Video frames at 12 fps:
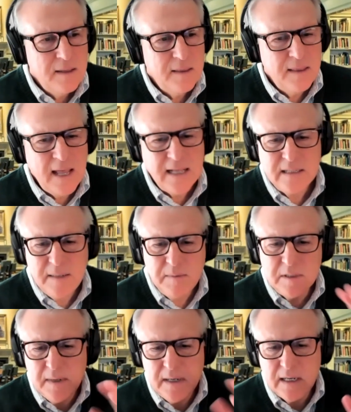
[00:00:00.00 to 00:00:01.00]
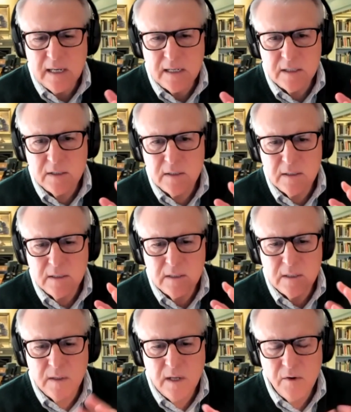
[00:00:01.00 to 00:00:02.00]
that seems to me to get
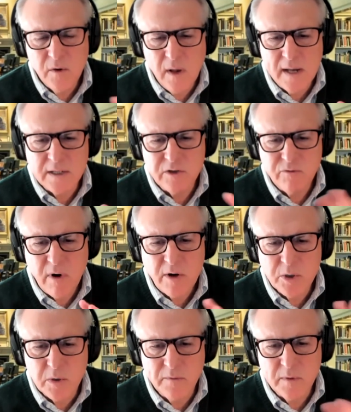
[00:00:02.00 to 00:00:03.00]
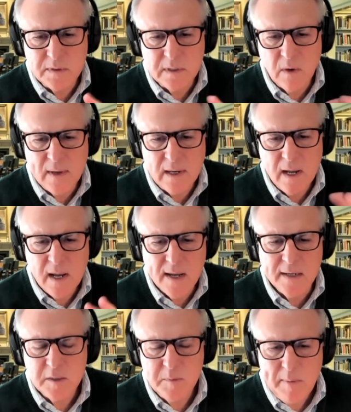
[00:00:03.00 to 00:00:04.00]
to the underlying structure of what's going
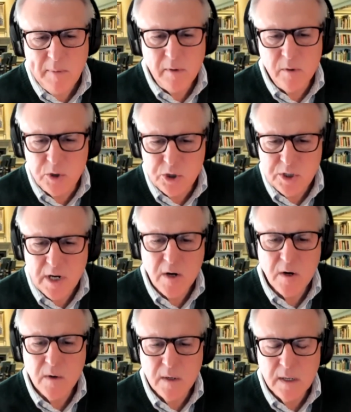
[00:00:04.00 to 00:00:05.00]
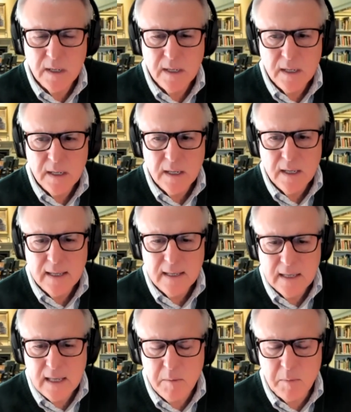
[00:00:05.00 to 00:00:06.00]
on. It's people who share
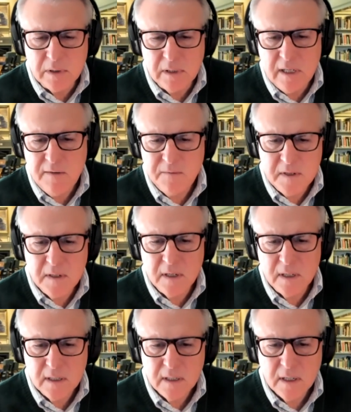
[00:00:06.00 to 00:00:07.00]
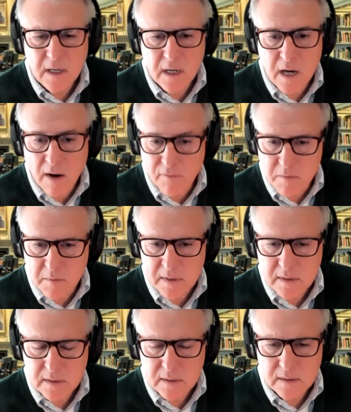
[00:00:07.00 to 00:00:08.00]
a belief in
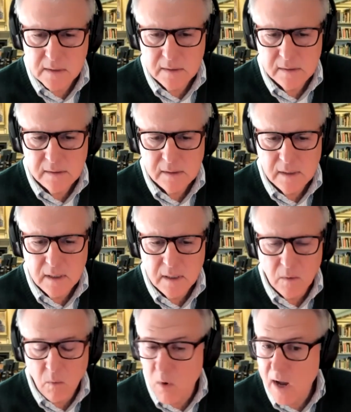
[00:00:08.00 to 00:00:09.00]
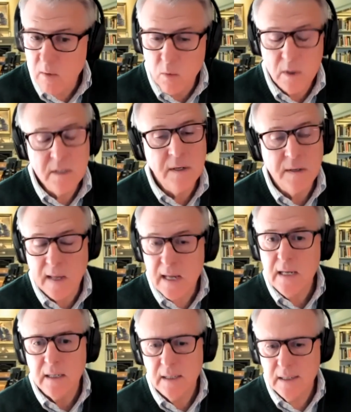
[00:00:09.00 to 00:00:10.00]
government. Why wouldn't
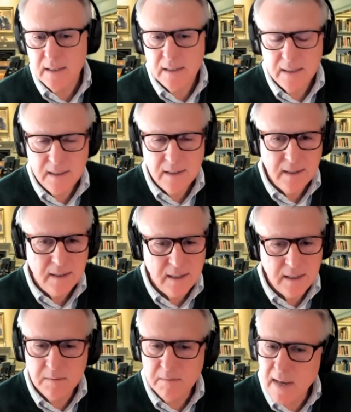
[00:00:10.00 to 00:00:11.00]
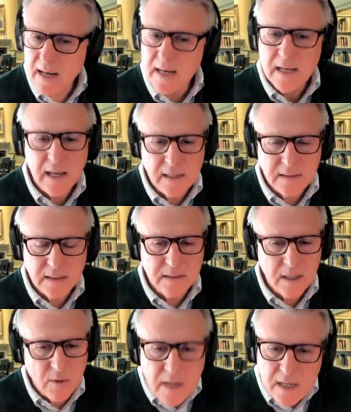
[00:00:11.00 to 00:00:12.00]
they? In many cases,
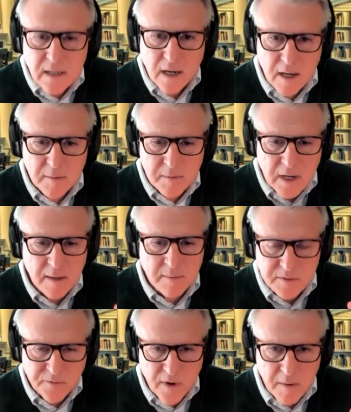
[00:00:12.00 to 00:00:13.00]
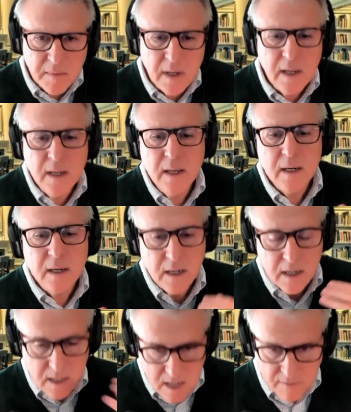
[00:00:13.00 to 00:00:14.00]
their income comes from
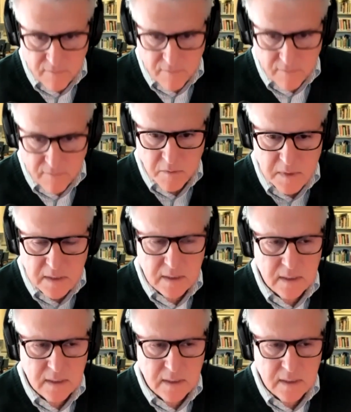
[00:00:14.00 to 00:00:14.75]
government,